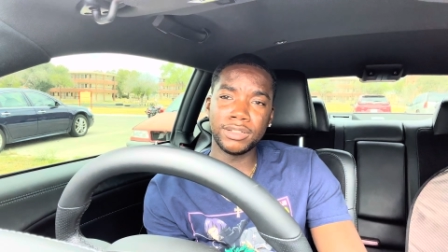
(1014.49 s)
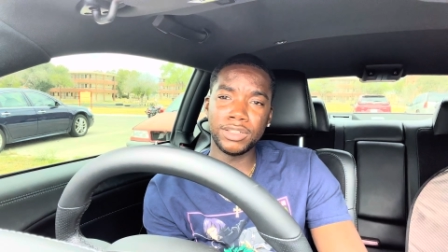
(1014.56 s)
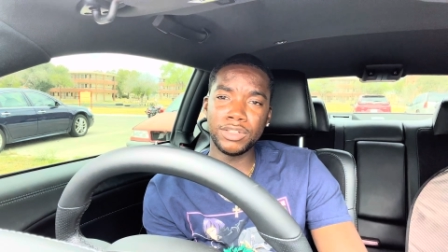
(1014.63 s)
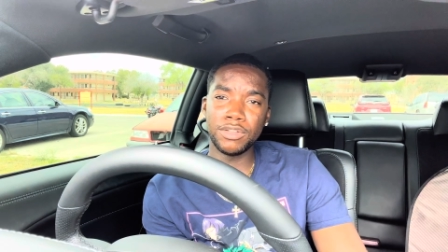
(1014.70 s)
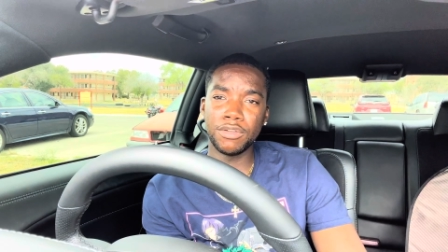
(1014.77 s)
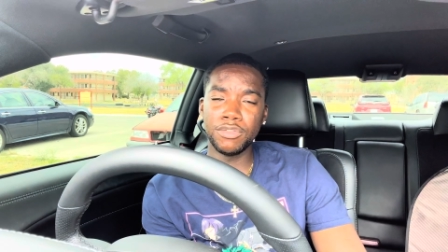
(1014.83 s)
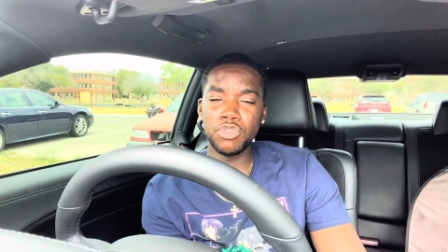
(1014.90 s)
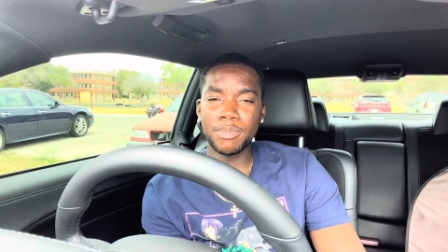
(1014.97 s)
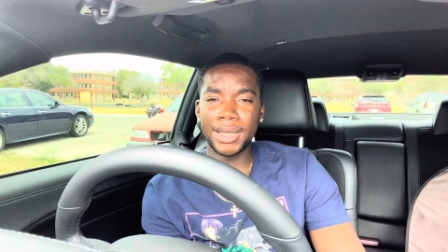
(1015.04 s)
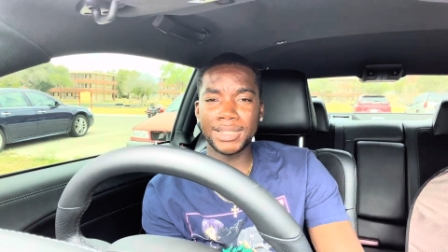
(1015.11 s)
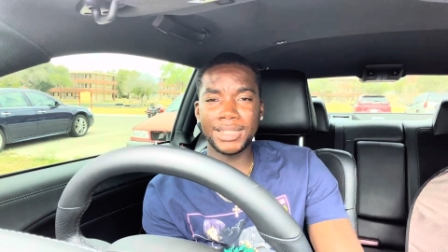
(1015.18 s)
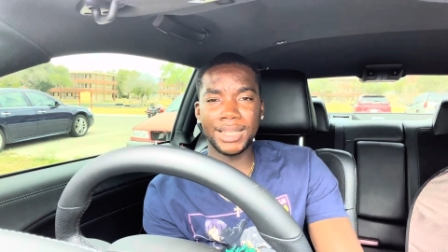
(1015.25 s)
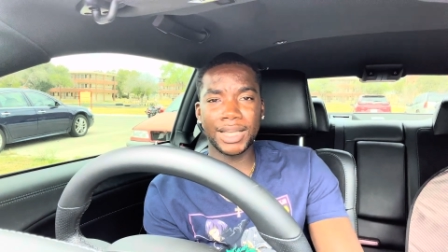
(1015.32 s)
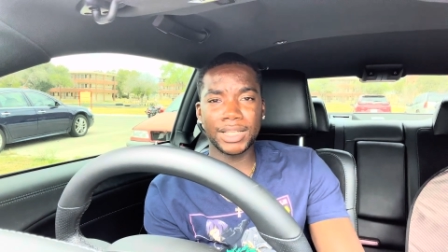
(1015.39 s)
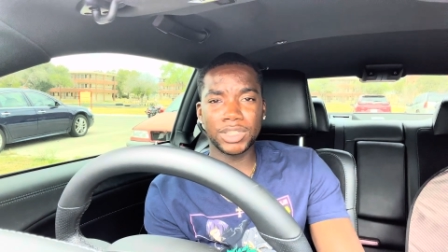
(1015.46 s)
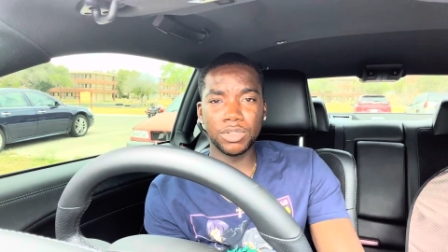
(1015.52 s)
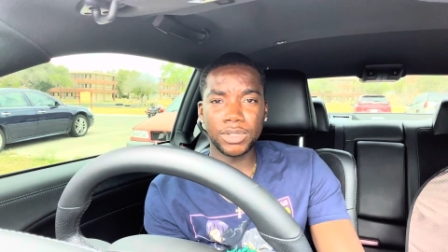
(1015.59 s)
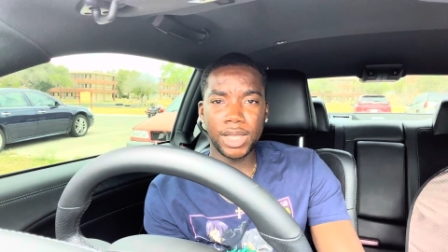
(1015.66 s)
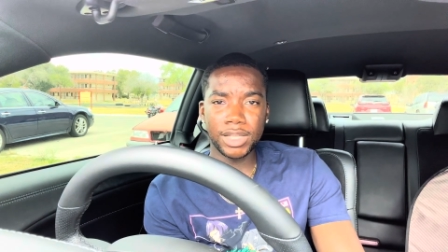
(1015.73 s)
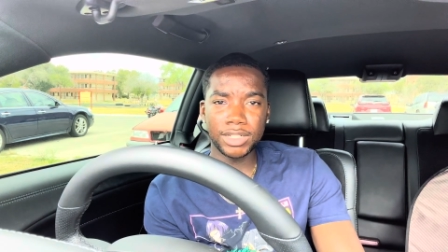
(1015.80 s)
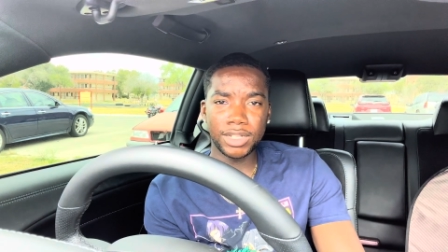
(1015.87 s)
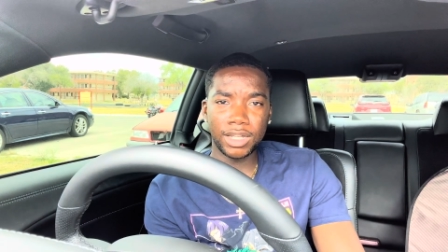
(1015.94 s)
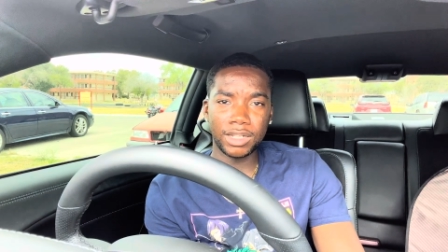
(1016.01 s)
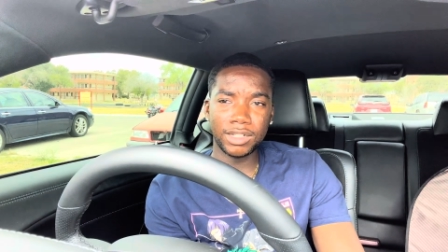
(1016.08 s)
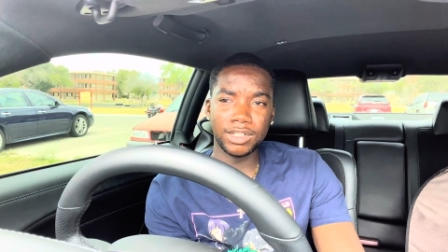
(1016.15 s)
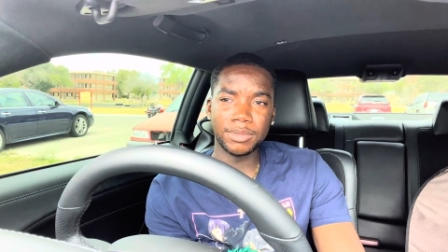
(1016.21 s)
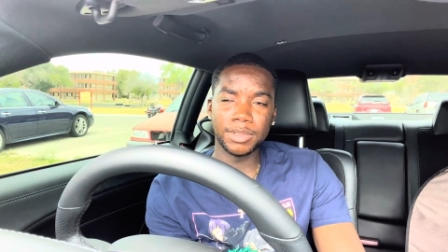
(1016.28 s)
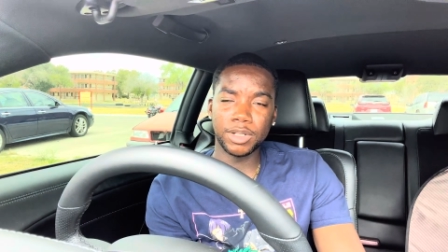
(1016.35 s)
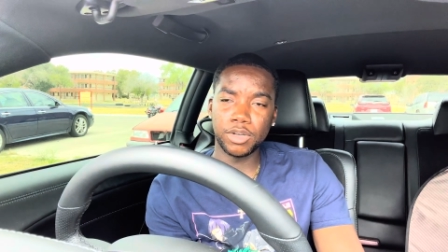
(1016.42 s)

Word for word: You you might see like a two thousand dollar limit.